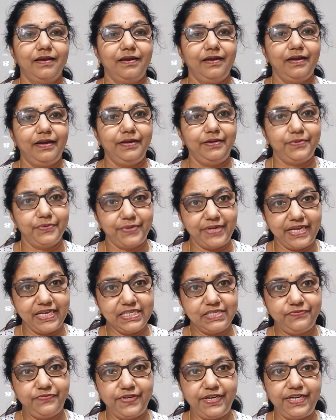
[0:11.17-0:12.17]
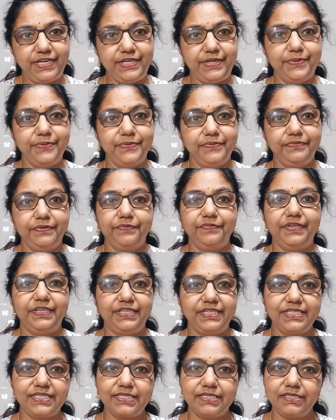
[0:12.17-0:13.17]
In today's video, we will
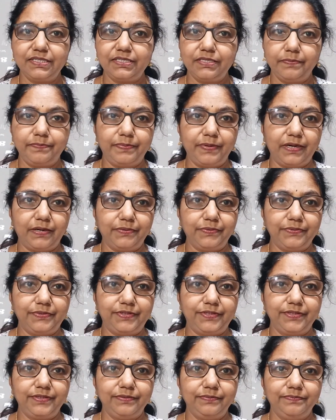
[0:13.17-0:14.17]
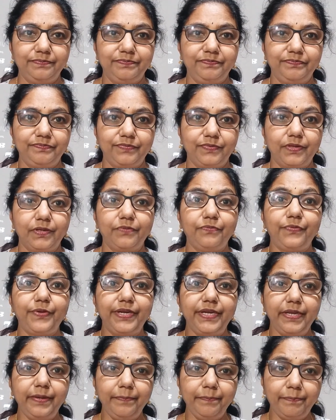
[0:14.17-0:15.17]
discuss about a
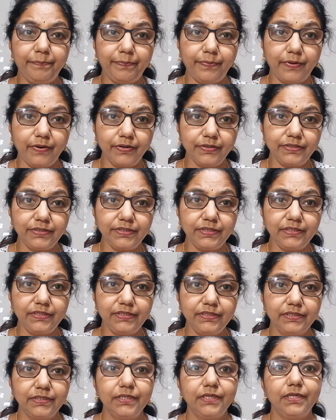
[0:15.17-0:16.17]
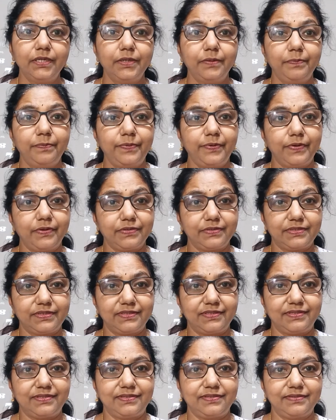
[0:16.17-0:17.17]
very important
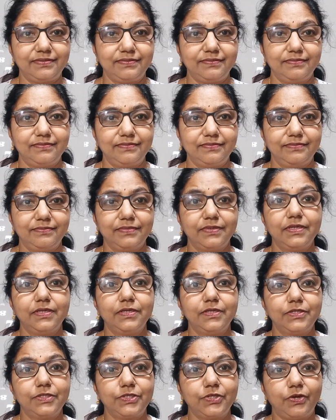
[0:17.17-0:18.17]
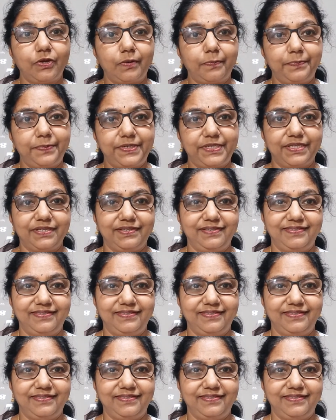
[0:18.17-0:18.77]
process, sorption.